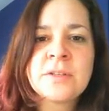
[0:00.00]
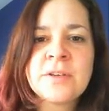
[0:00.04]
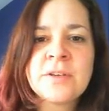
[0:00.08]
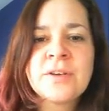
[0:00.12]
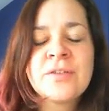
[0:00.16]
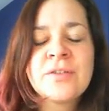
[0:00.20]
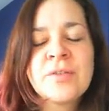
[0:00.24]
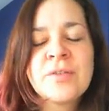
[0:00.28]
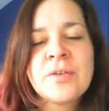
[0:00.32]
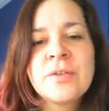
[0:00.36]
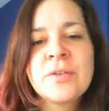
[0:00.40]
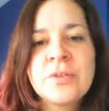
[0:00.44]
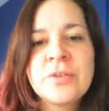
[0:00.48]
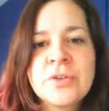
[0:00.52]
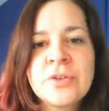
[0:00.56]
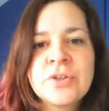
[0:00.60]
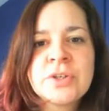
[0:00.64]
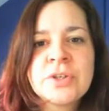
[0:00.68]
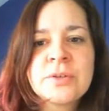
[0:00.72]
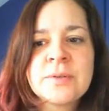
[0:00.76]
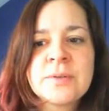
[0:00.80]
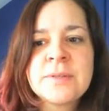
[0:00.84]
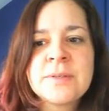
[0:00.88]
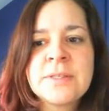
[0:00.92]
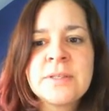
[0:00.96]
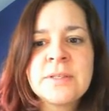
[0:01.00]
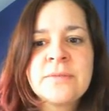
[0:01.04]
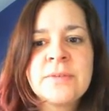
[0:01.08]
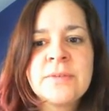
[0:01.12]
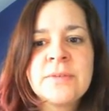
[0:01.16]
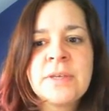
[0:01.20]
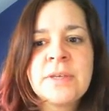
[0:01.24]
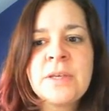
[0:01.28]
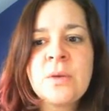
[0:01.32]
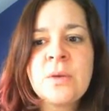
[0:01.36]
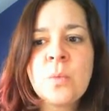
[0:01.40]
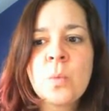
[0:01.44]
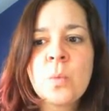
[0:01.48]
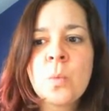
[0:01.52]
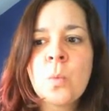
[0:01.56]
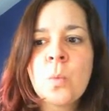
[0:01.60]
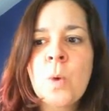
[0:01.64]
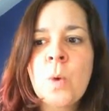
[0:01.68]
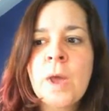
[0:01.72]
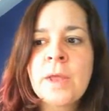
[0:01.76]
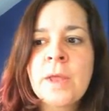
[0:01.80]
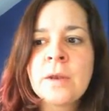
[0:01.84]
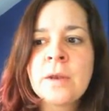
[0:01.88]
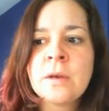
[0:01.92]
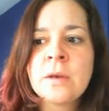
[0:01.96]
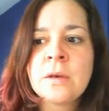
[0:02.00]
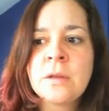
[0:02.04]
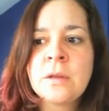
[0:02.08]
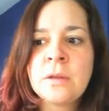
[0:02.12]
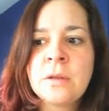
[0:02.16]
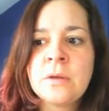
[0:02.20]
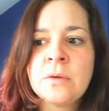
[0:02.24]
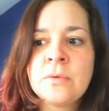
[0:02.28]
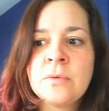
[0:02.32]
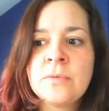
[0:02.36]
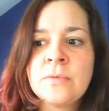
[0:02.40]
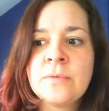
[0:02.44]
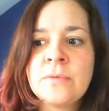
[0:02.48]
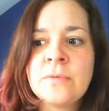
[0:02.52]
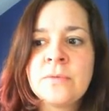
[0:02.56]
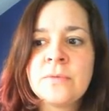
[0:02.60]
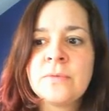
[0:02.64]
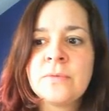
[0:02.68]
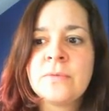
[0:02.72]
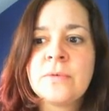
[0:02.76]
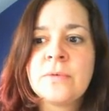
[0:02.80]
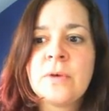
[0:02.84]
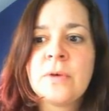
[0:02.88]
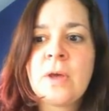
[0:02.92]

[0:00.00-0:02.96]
a chronological CV when you've